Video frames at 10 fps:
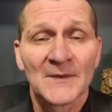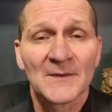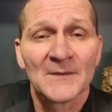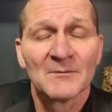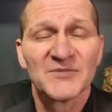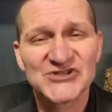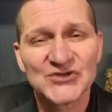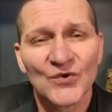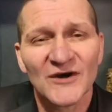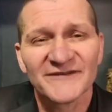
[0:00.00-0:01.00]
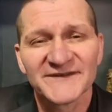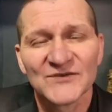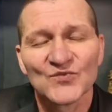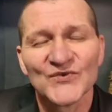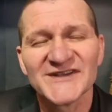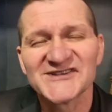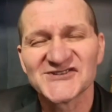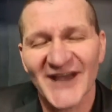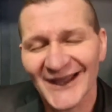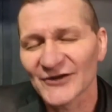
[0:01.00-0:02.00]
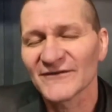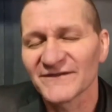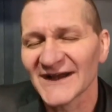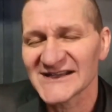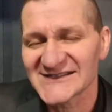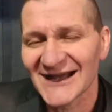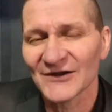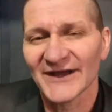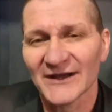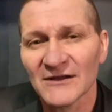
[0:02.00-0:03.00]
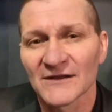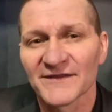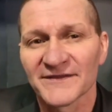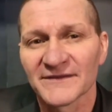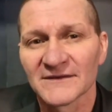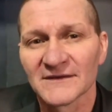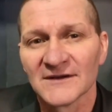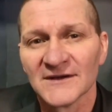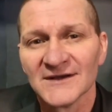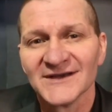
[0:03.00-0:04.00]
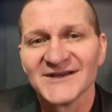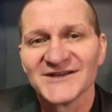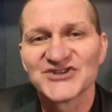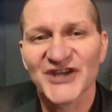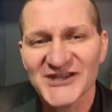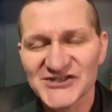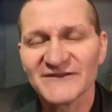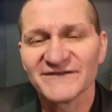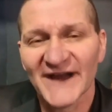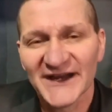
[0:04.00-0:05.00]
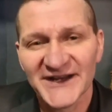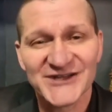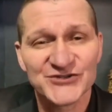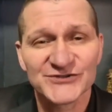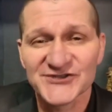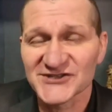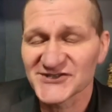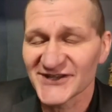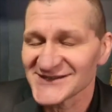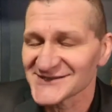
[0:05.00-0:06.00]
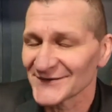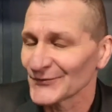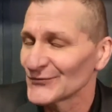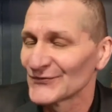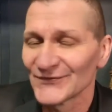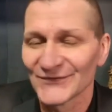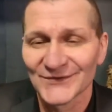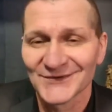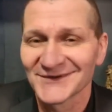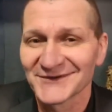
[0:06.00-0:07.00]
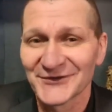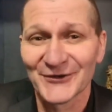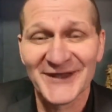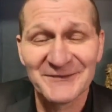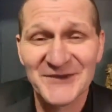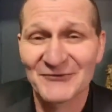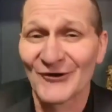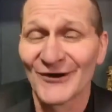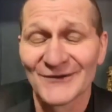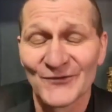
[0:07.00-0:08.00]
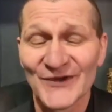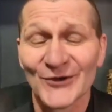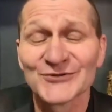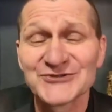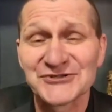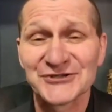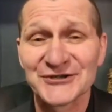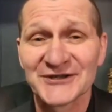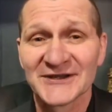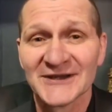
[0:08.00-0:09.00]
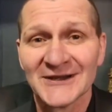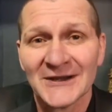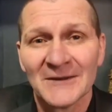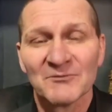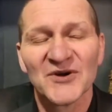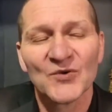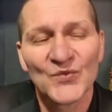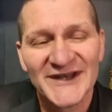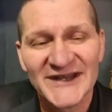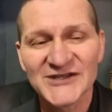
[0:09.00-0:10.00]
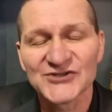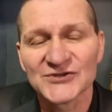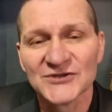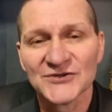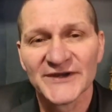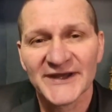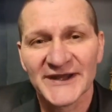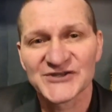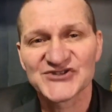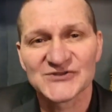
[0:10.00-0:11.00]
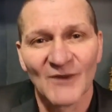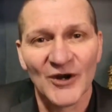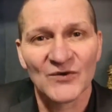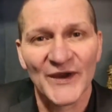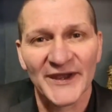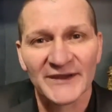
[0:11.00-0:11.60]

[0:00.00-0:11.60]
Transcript: But too often we sacrifice our health. Chasing financial success, oof, don't get me wrong, we all should, but we need to do it in a smart way.